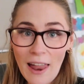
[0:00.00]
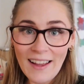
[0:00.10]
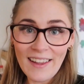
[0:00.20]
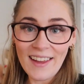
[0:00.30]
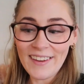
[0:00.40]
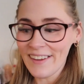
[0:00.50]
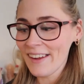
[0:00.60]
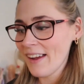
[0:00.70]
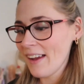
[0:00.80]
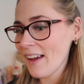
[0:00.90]
flagging
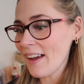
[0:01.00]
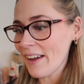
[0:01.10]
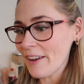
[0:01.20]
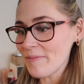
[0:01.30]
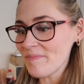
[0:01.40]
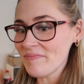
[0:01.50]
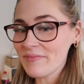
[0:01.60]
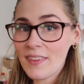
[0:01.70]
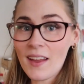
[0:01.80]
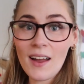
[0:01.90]
um,
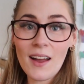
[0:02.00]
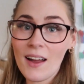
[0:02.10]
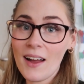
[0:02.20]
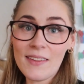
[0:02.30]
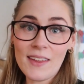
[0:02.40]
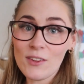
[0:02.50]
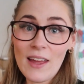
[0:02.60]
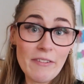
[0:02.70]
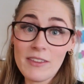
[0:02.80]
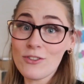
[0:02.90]
and then
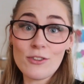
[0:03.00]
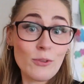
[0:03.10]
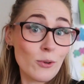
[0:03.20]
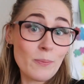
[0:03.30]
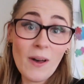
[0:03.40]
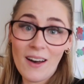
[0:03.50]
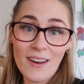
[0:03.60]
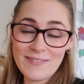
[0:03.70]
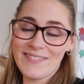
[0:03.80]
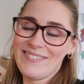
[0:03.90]
everything just falls
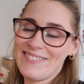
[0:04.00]
apart.